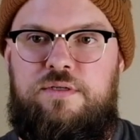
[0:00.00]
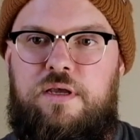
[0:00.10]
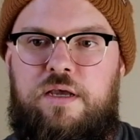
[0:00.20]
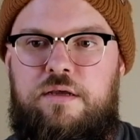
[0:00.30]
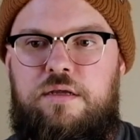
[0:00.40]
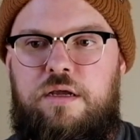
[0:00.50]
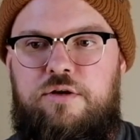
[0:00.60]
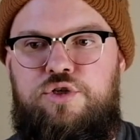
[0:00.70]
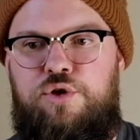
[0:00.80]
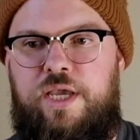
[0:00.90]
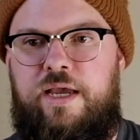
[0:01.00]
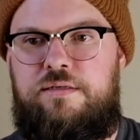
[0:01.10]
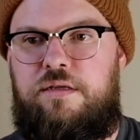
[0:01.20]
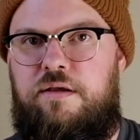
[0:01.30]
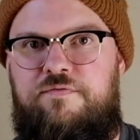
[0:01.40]
I'll show you
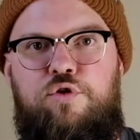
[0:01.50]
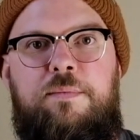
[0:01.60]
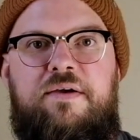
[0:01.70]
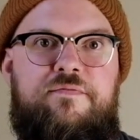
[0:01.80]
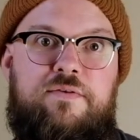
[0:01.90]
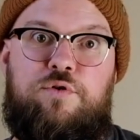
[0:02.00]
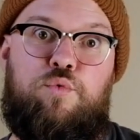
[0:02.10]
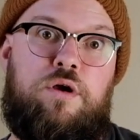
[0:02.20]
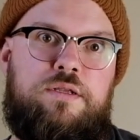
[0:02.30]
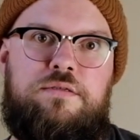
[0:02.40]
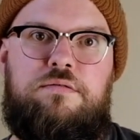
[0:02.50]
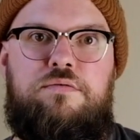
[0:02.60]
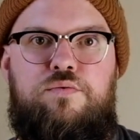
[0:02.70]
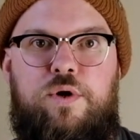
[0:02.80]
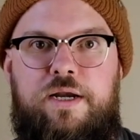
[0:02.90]
guys a few of my favorite ones
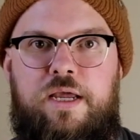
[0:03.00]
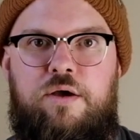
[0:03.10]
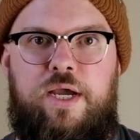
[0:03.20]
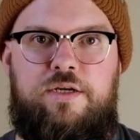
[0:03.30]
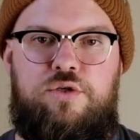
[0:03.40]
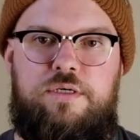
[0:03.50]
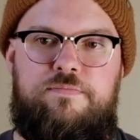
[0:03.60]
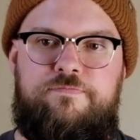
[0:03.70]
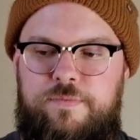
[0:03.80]
right now, actually.